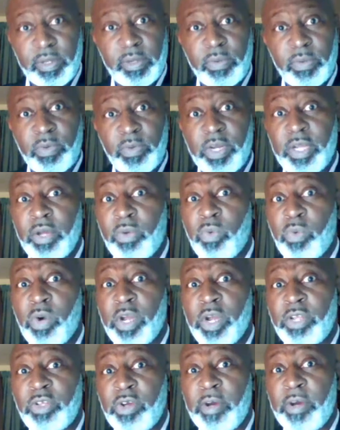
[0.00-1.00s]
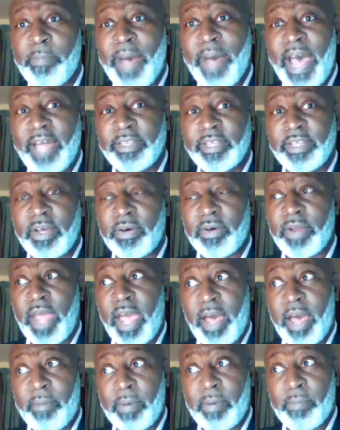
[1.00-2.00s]
What what are you about, Tony?
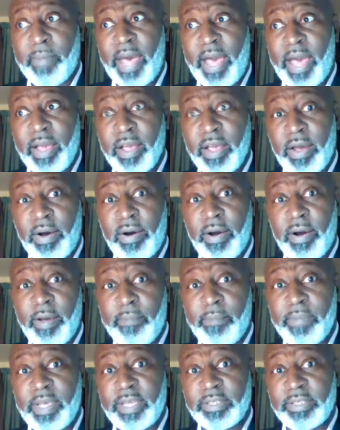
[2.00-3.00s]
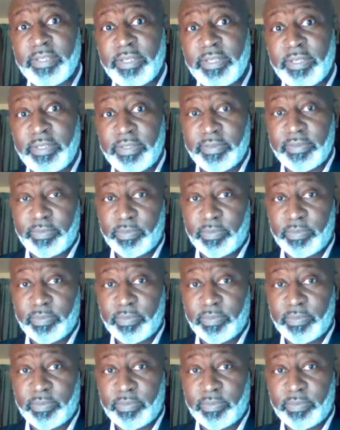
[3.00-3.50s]
I'm about God business.